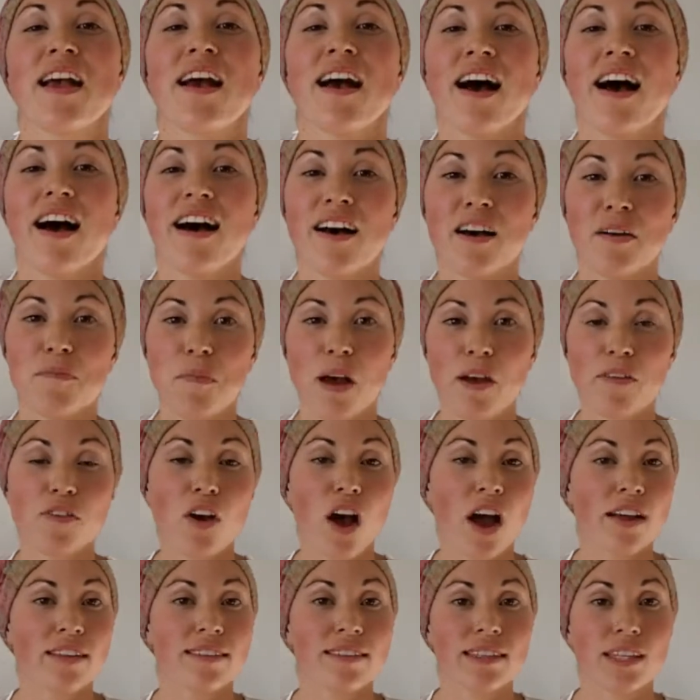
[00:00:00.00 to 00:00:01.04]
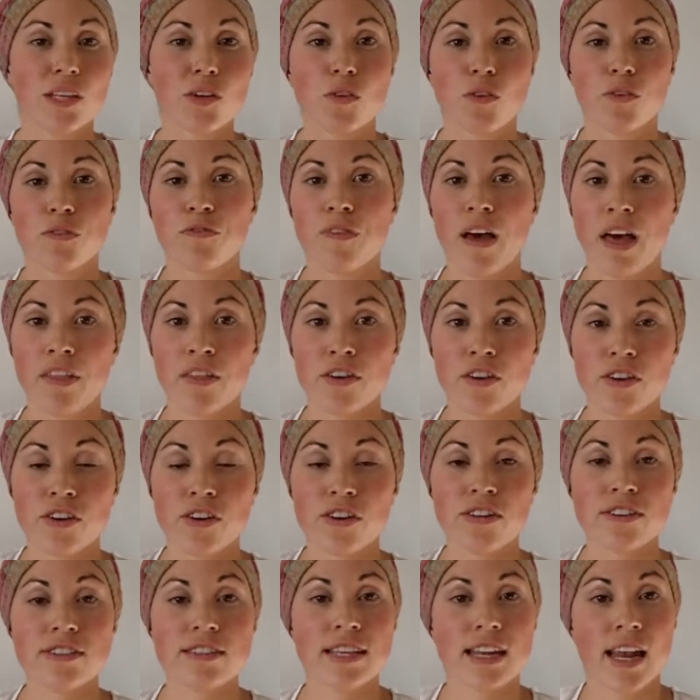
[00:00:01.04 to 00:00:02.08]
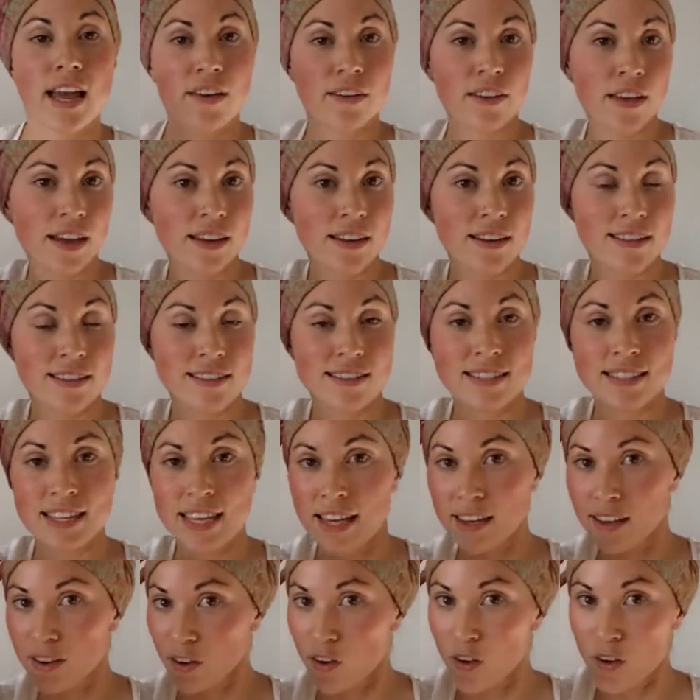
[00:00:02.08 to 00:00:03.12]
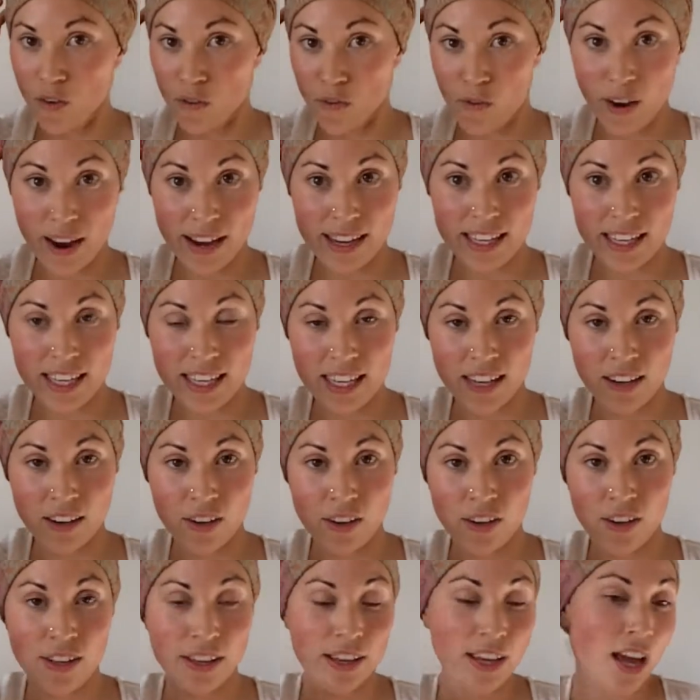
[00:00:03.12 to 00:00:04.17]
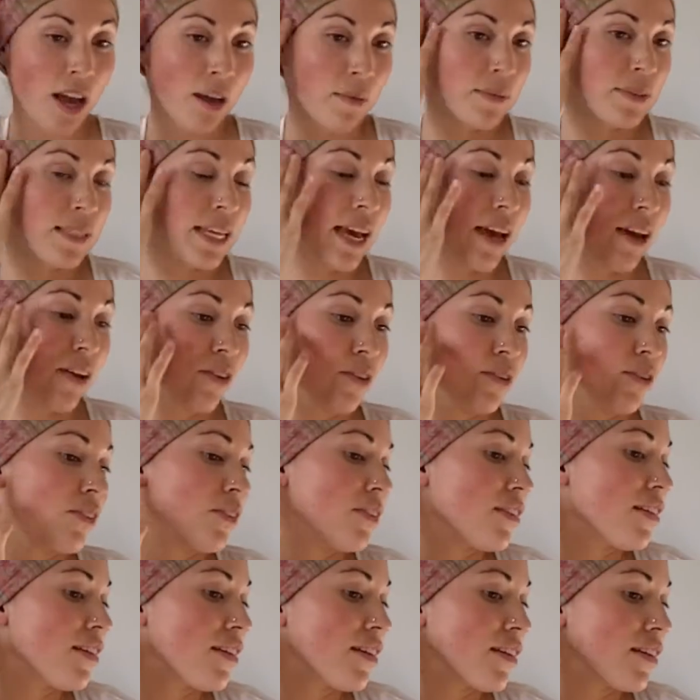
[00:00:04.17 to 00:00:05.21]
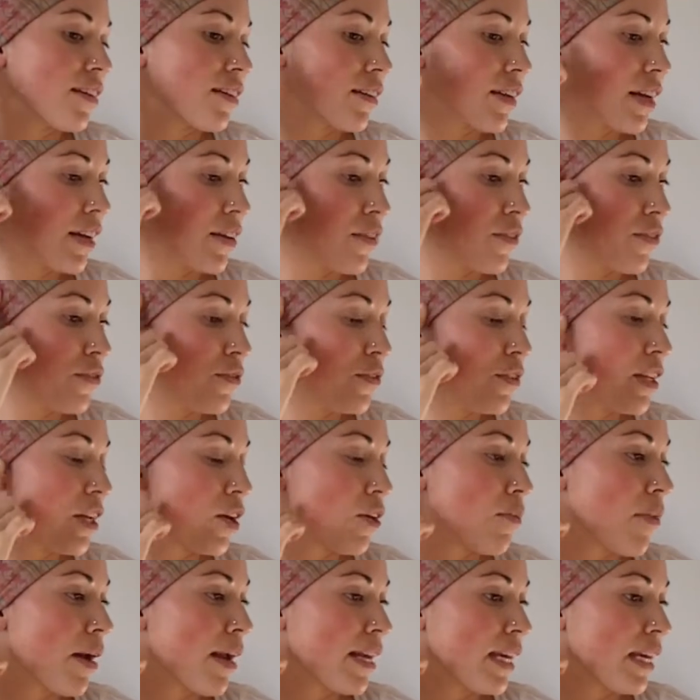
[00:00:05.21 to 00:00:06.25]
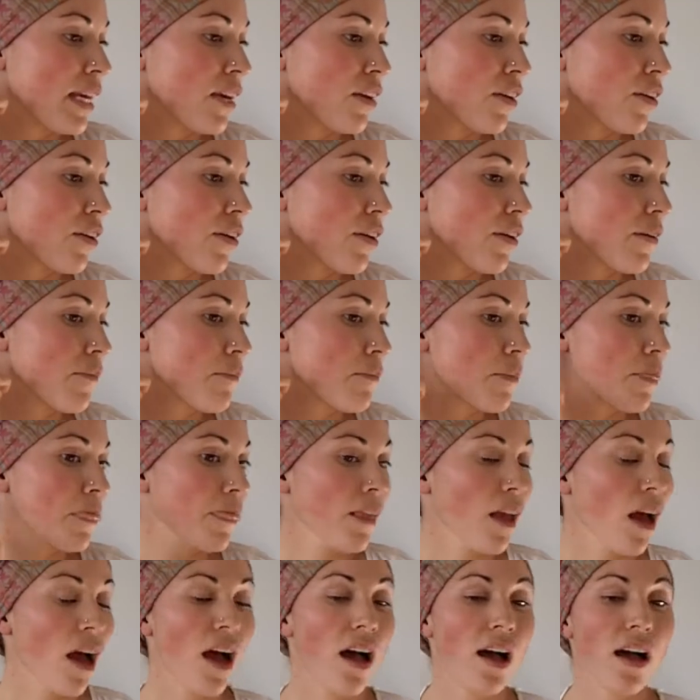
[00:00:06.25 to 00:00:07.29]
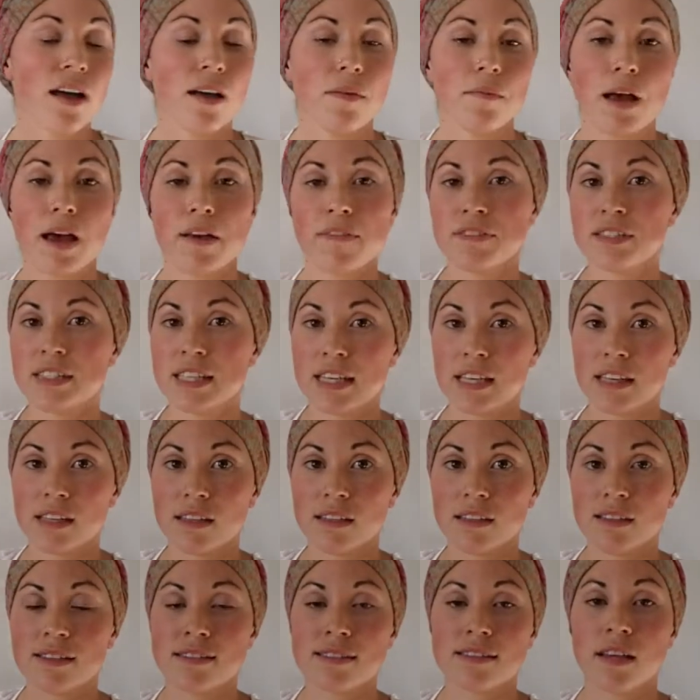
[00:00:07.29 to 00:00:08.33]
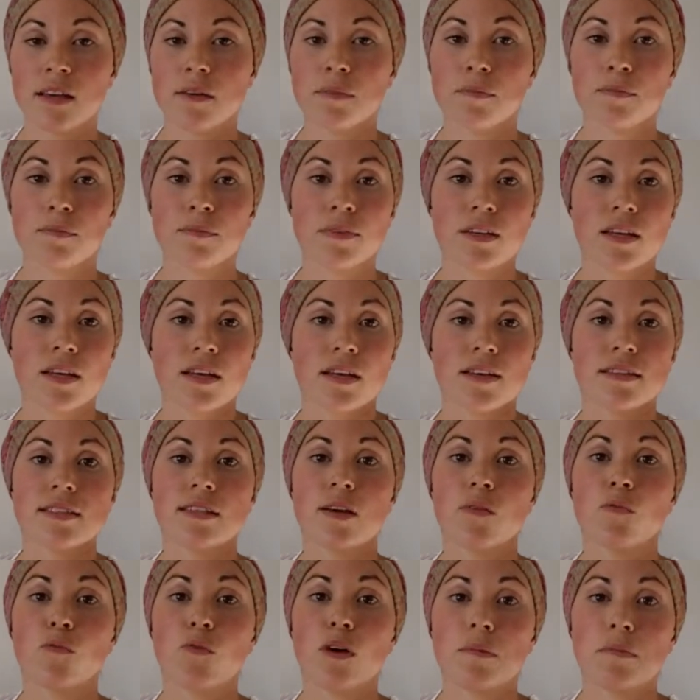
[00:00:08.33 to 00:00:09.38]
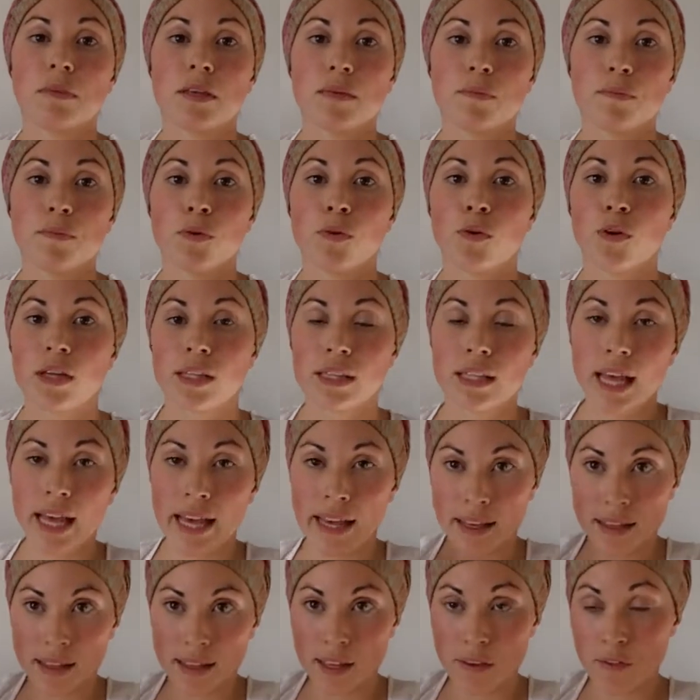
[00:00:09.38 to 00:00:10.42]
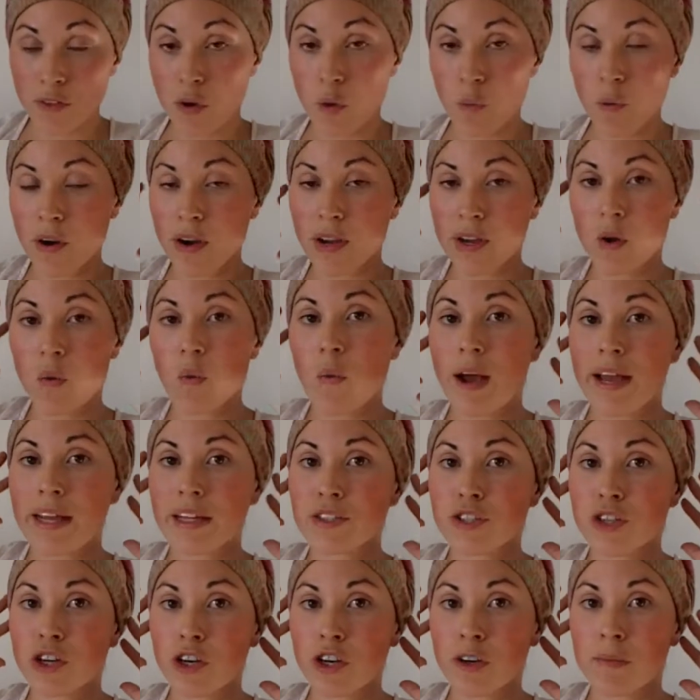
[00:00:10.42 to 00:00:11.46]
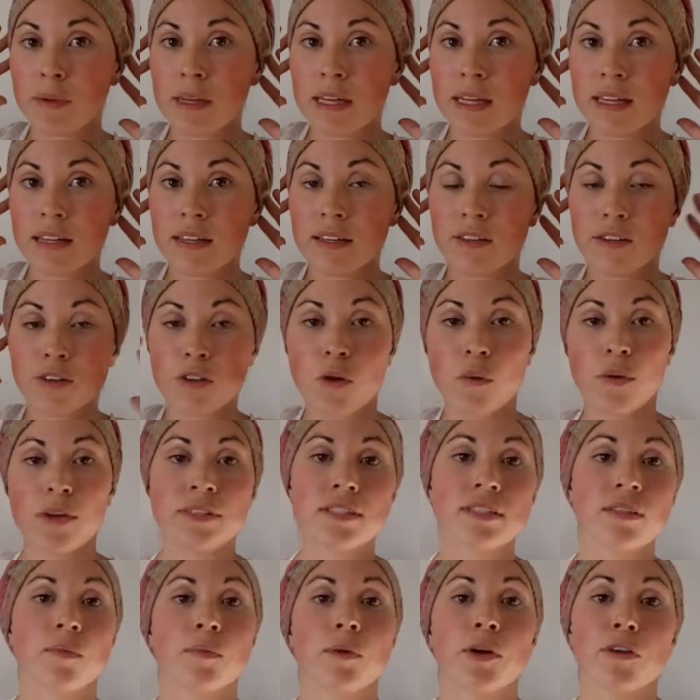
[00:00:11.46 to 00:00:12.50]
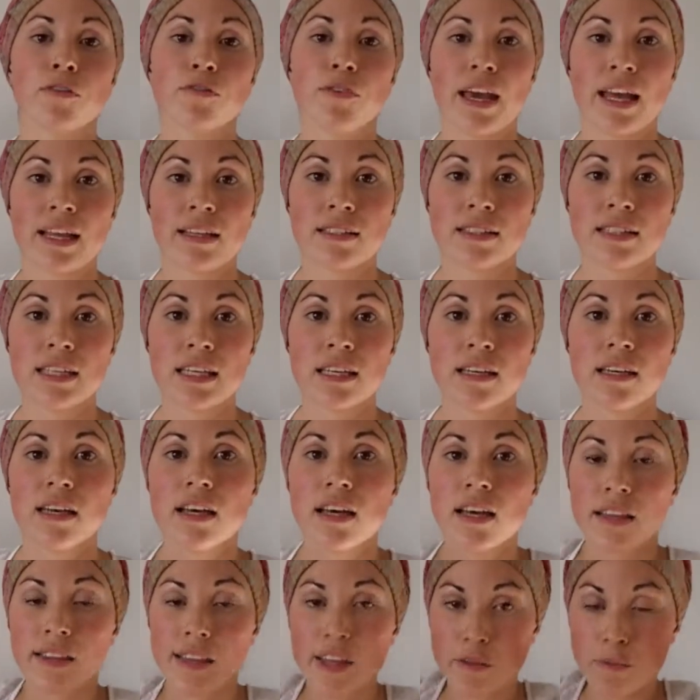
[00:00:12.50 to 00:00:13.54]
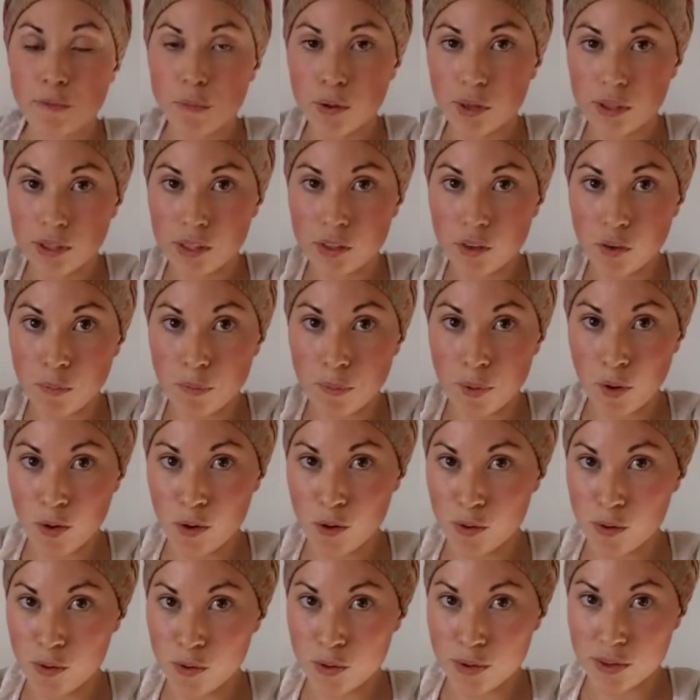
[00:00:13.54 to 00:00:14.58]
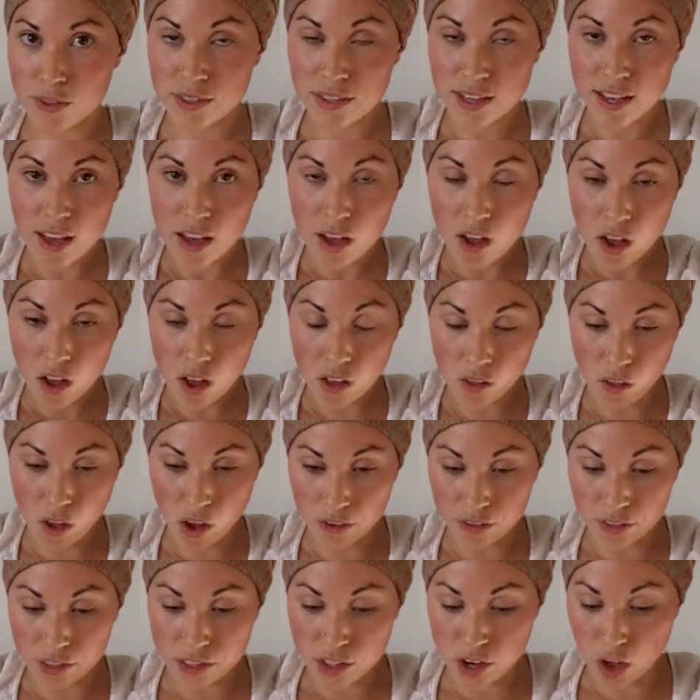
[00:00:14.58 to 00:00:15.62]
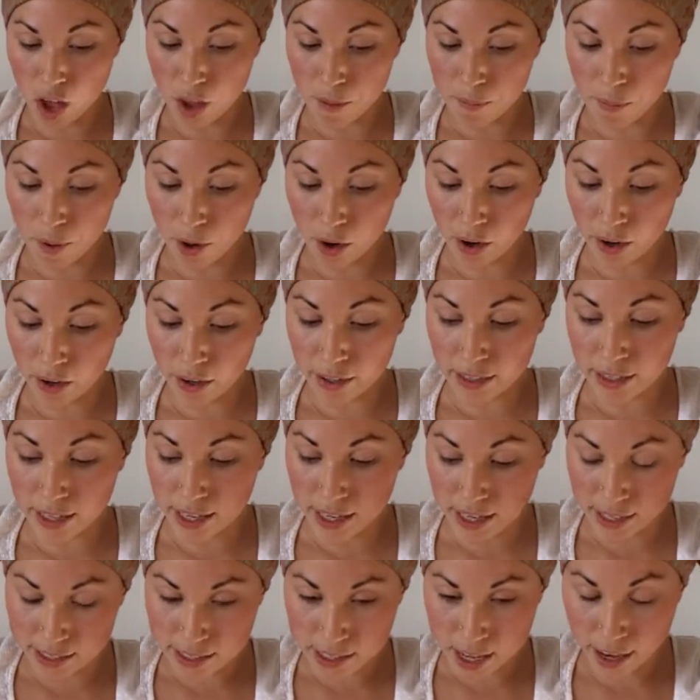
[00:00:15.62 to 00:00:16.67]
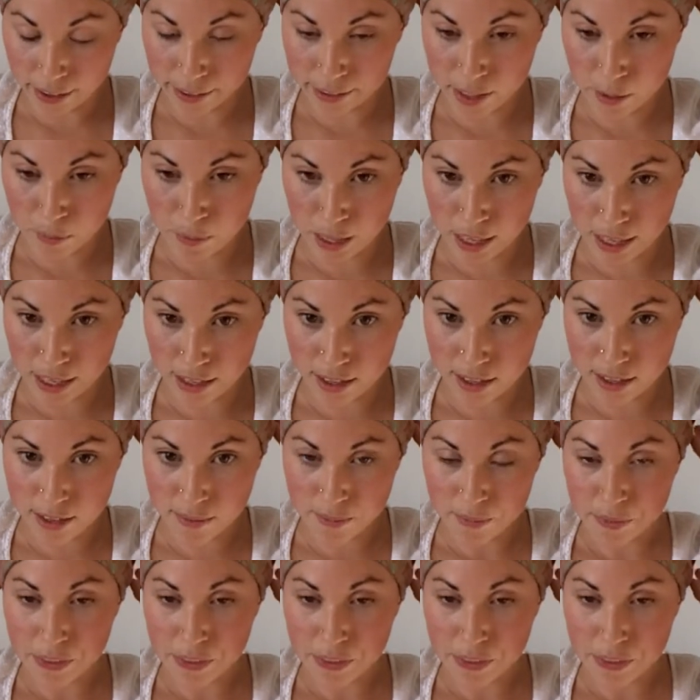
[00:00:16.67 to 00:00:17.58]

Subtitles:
I've gotten little feathers that I kind of stick right here that come down kind of near my ear. I've seen some women put, like, if they're wearing a white turban and they're going somewhere fancy, they've put little pearls along the top part and kind of tuck them in.